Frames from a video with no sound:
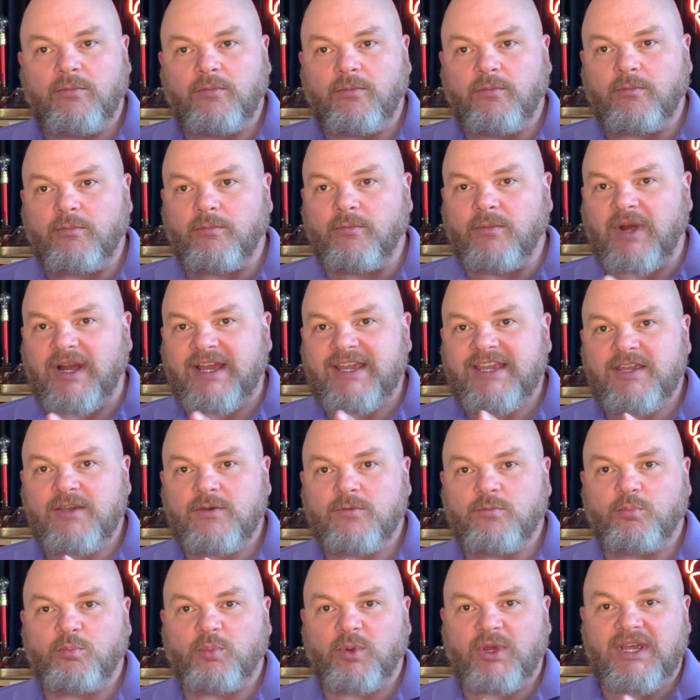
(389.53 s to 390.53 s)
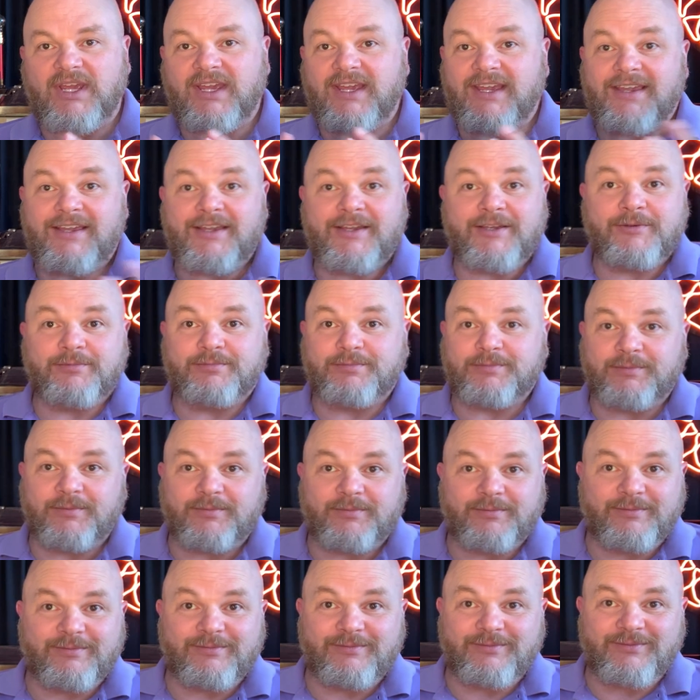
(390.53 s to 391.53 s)
might be
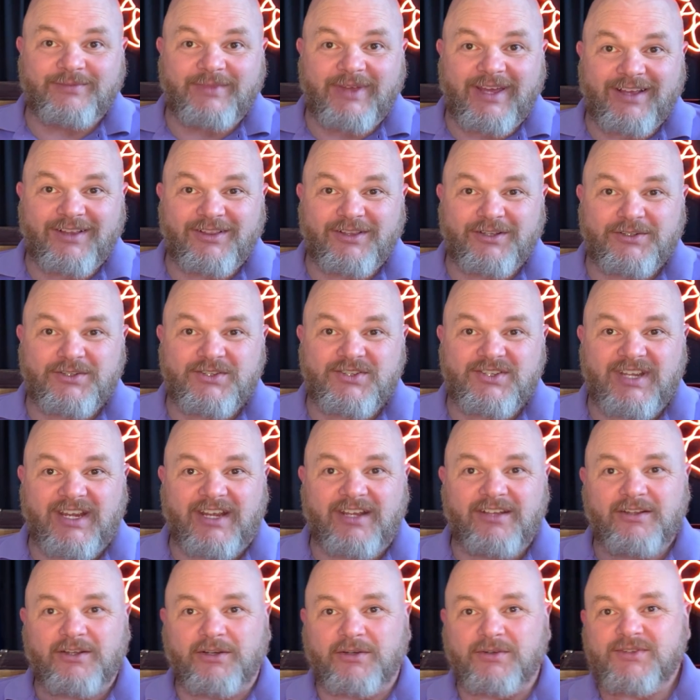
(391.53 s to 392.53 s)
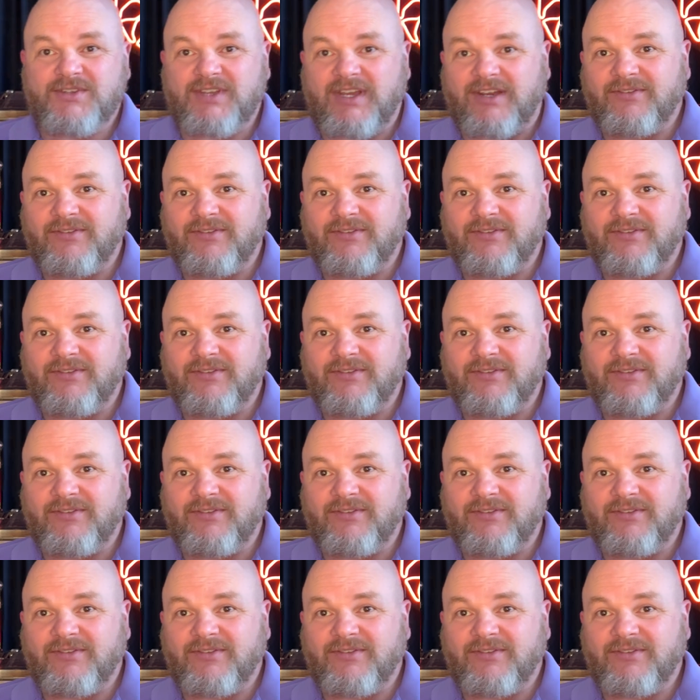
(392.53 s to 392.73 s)
Ehlers-Danlos.